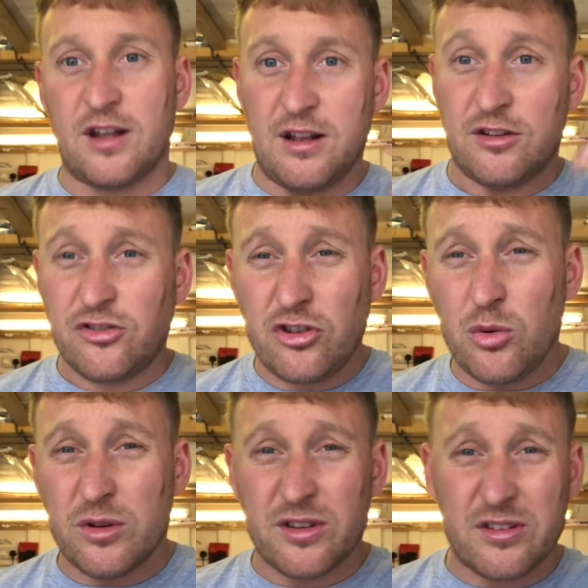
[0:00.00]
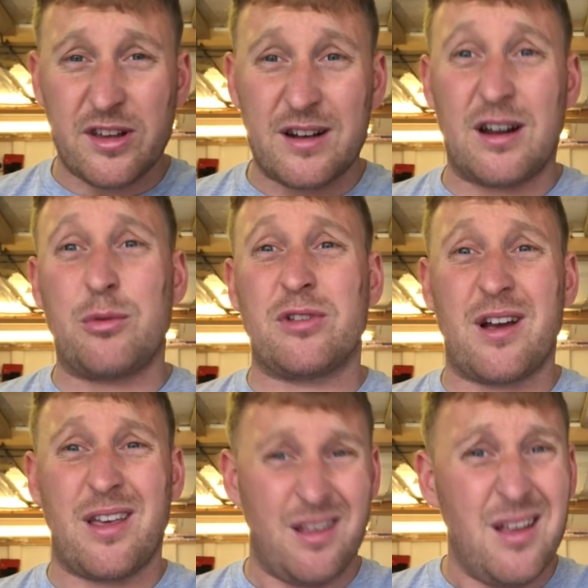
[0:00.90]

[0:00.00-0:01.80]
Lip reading: and as soon as they said it, I was like,